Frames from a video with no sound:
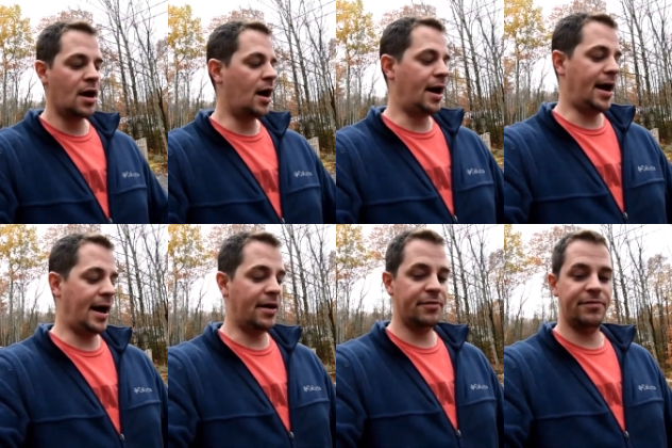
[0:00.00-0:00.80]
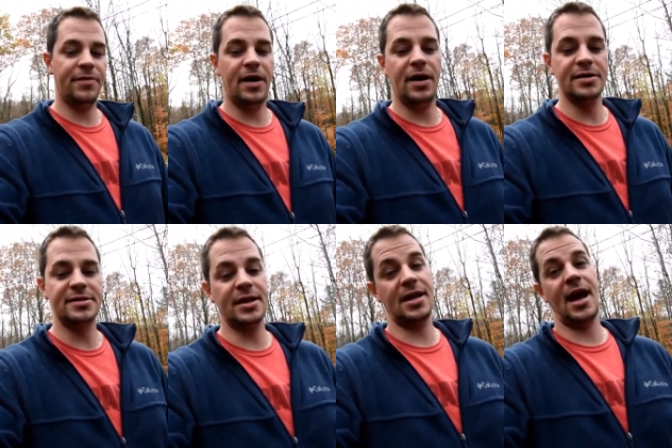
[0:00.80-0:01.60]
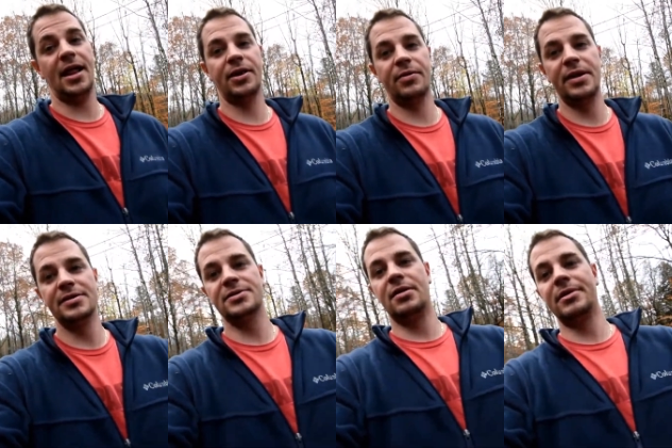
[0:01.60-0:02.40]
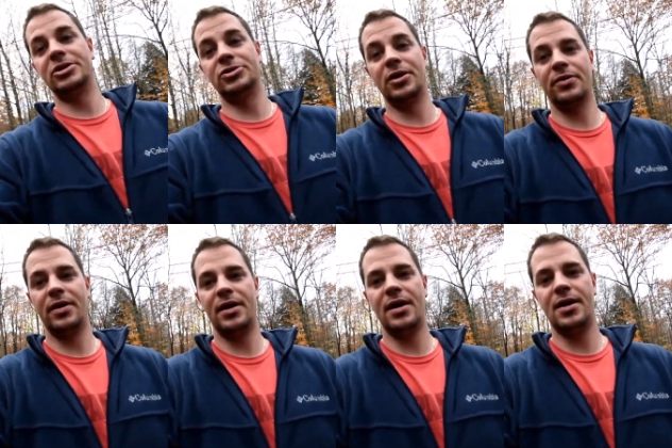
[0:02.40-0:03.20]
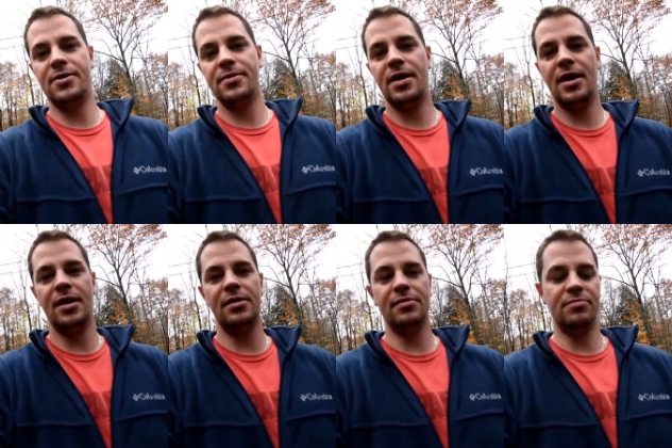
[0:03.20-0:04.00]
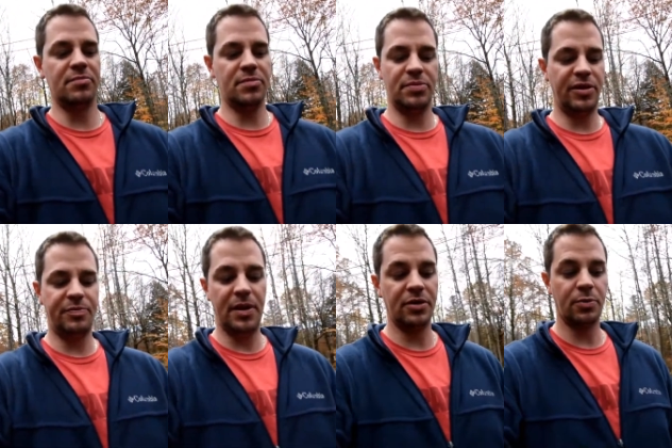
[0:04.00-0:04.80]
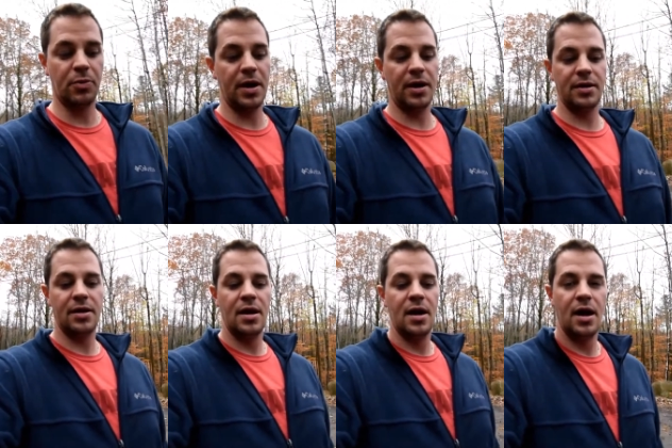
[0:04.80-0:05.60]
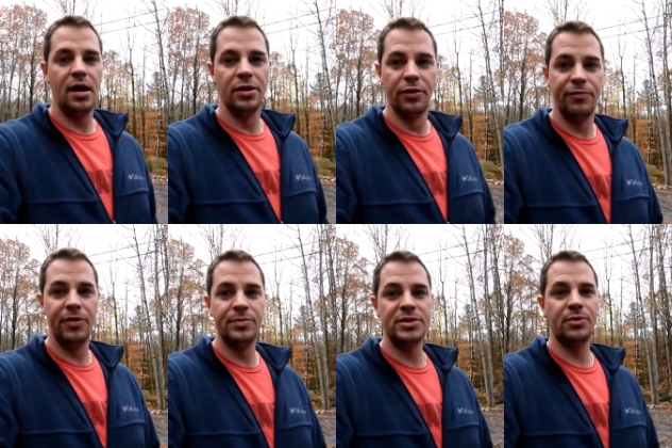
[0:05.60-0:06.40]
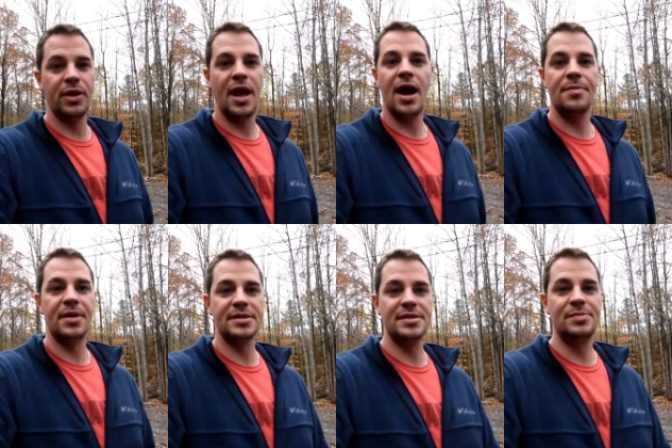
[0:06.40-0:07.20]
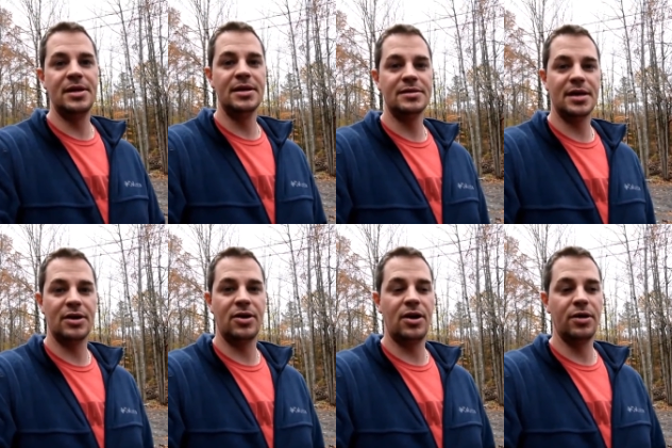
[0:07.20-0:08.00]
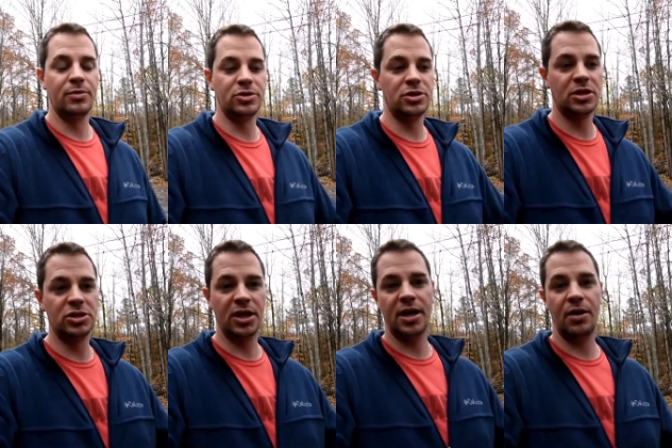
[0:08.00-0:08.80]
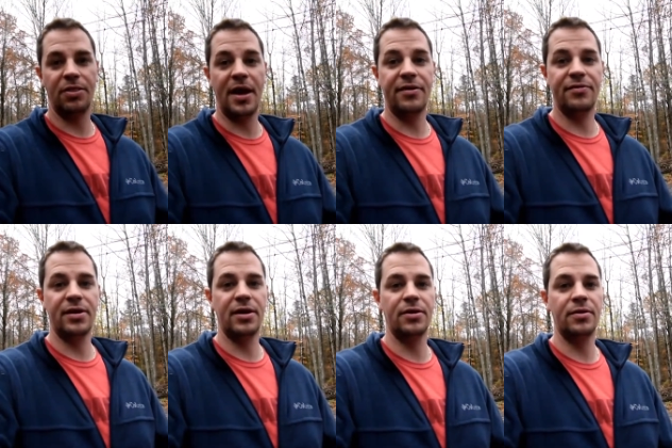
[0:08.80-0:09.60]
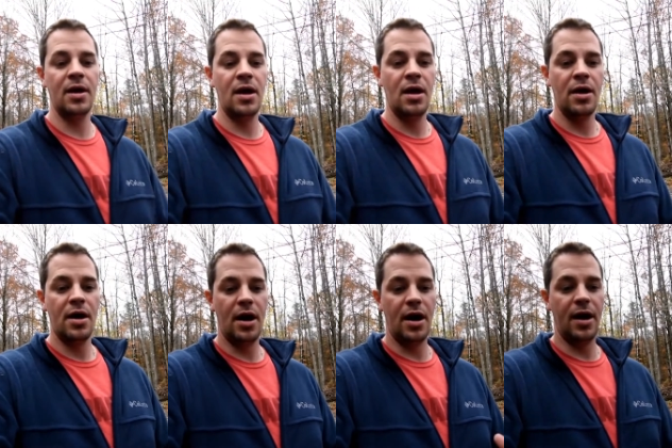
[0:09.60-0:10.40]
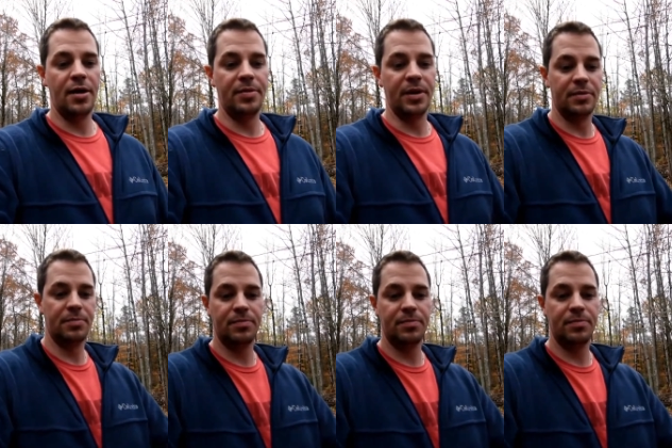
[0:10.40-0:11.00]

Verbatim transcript: I have a set of Cali raised on my truck right now and they've been great. A little flimsy when I had my CB antenna on, which you can check out that video. Uh, but